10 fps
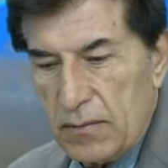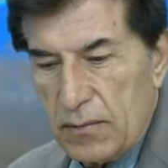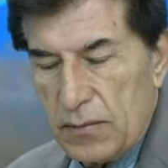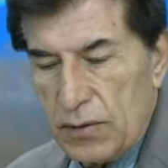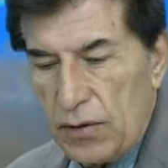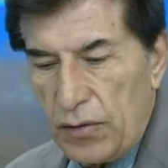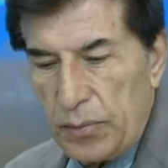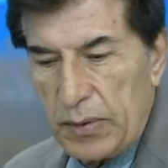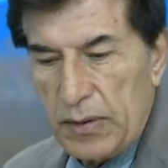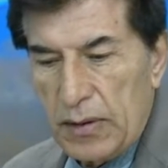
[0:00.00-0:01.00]

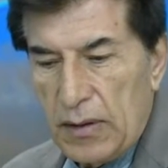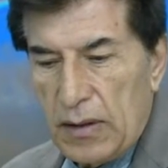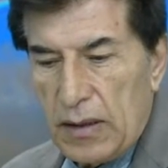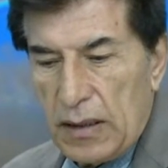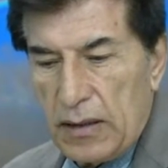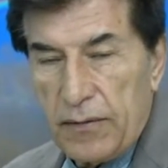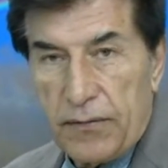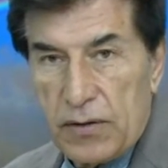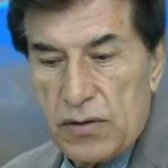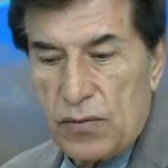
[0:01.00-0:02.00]
Europe and the
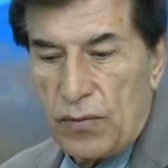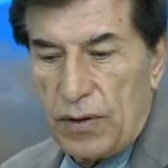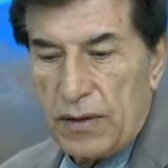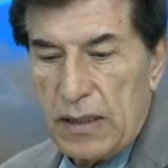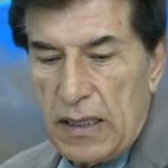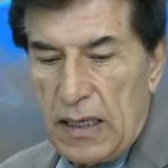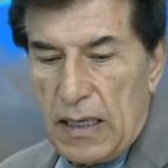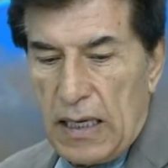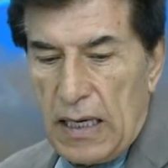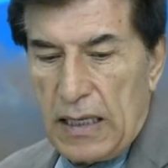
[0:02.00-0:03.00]
first world.
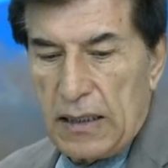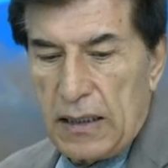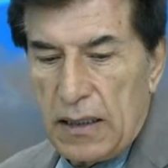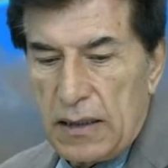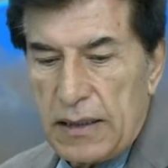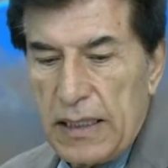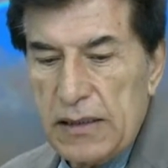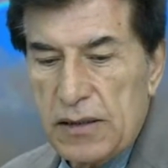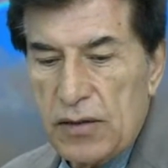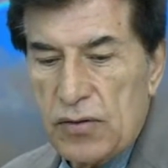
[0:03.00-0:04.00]
And uh, case
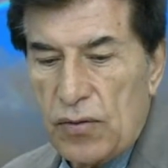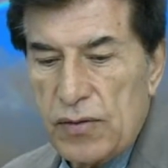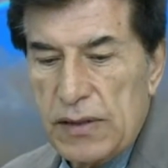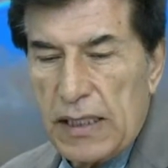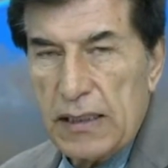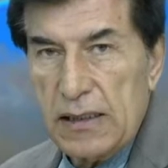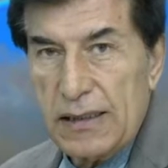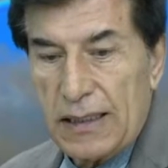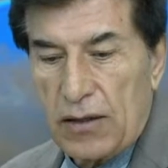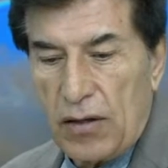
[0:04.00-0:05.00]
control studies,
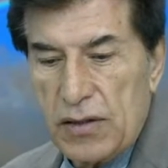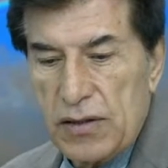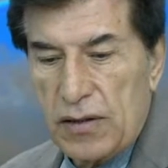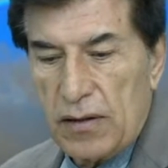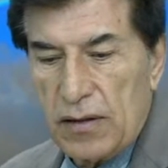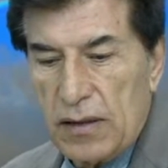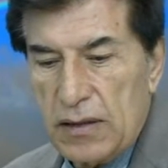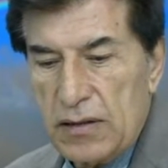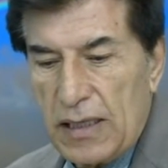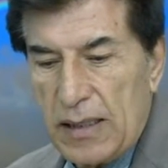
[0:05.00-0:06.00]
ecological
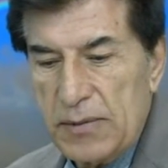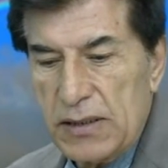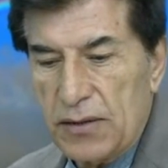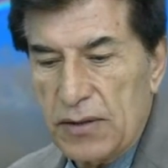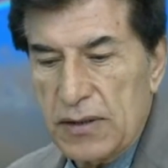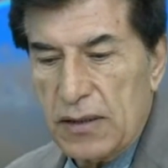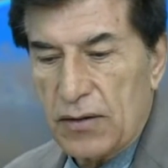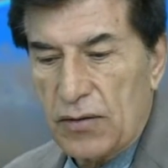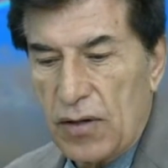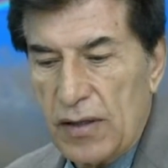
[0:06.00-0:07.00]
time series, and
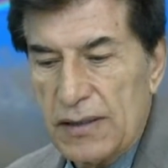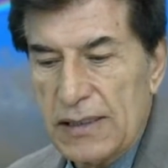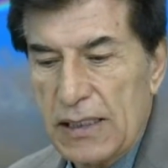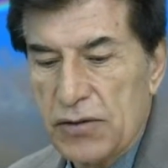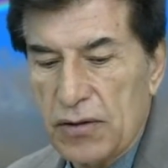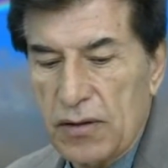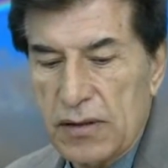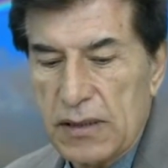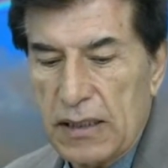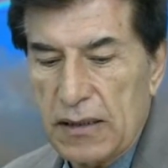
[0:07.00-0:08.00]
cross sectional
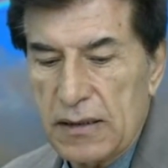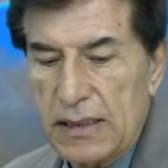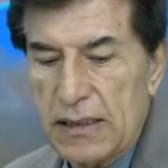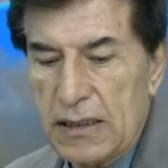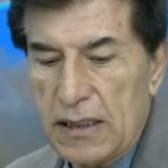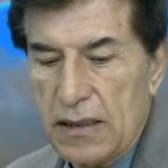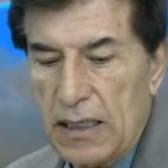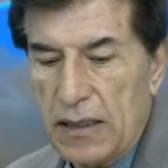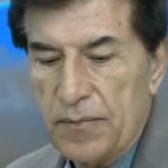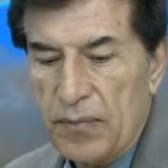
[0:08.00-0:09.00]
studies indicate that